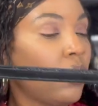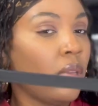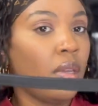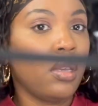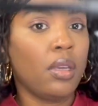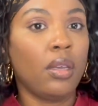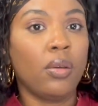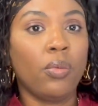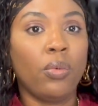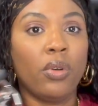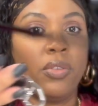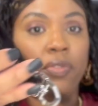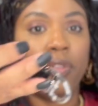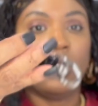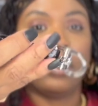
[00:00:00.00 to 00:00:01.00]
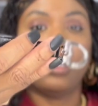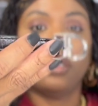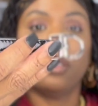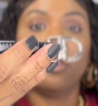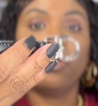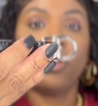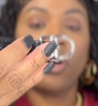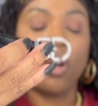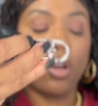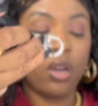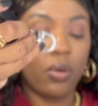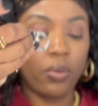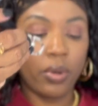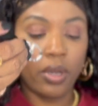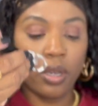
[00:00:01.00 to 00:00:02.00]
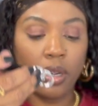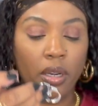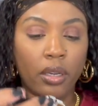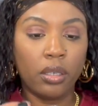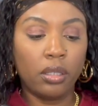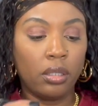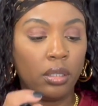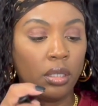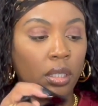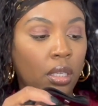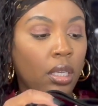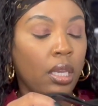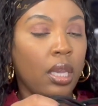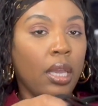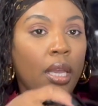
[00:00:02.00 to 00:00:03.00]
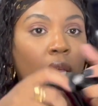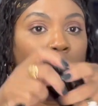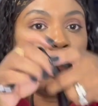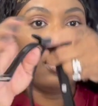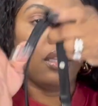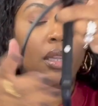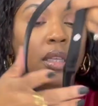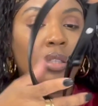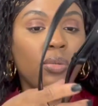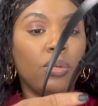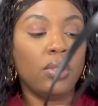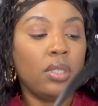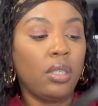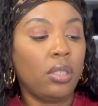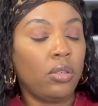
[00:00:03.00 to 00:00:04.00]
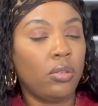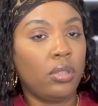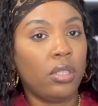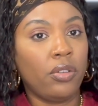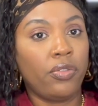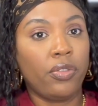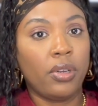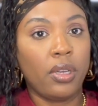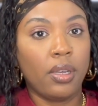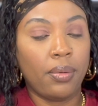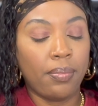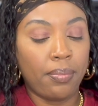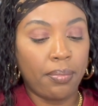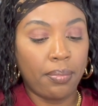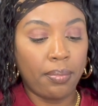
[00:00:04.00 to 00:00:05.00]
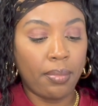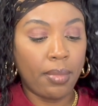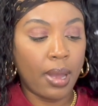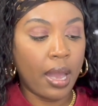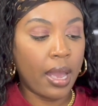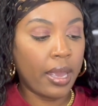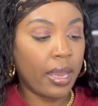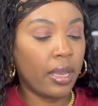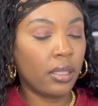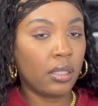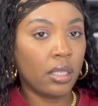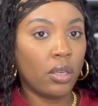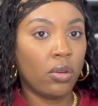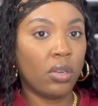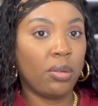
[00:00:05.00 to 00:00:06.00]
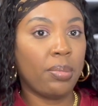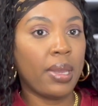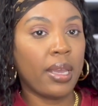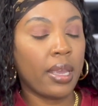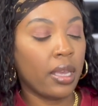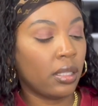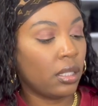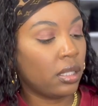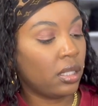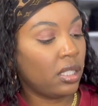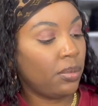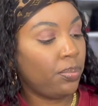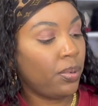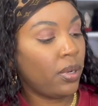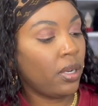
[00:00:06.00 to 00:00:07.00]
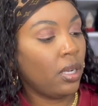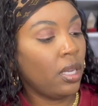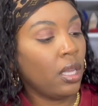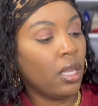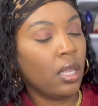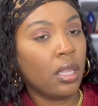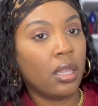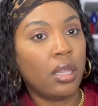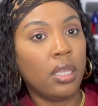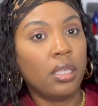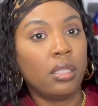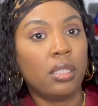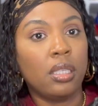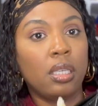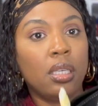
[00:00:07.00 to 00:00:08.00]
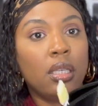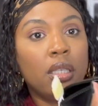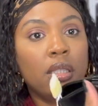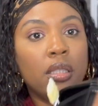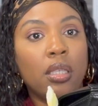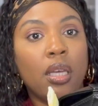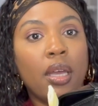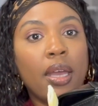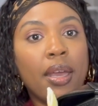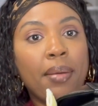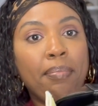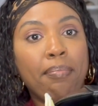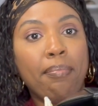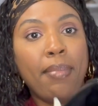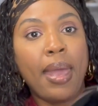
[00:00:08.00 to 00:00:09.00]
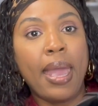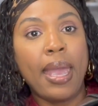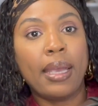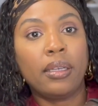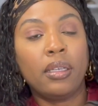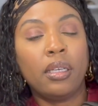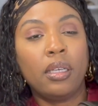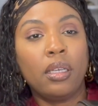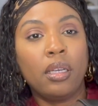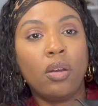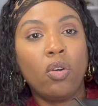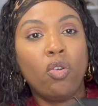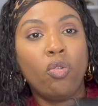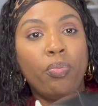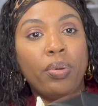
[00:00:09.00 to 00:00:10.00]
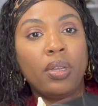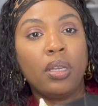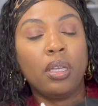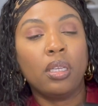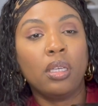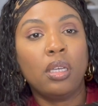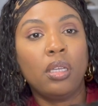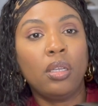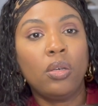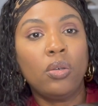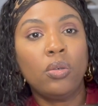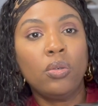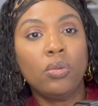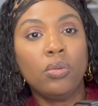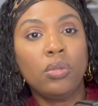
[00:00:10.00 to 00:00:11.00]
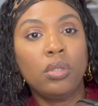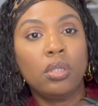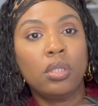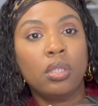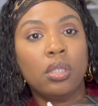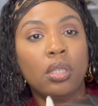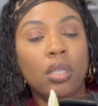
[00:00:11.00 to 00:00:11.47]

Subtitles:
And with the silver hardware. And this one's a little different. My Antigona bag has a zipper. This is a magnet, open and close.